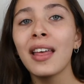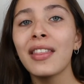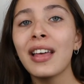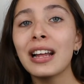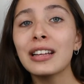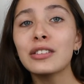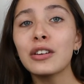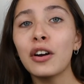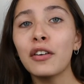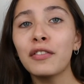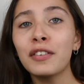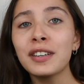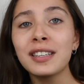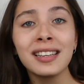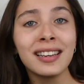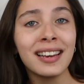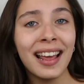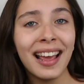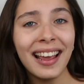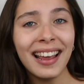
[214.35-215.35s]
That's all for
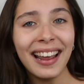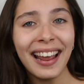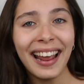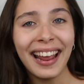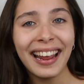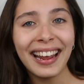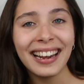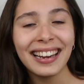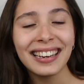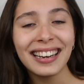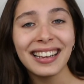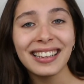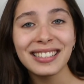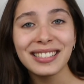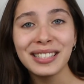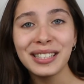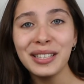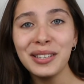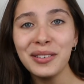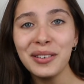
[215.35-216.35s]
today, and I'll
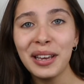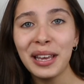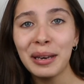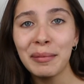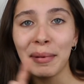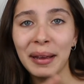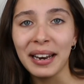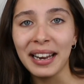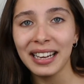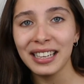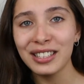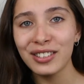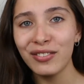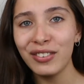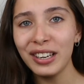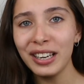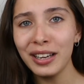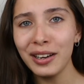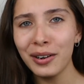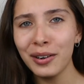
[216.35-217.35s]
see you in my next
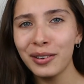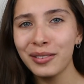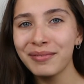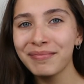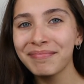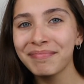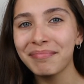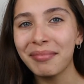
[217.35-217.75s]
video.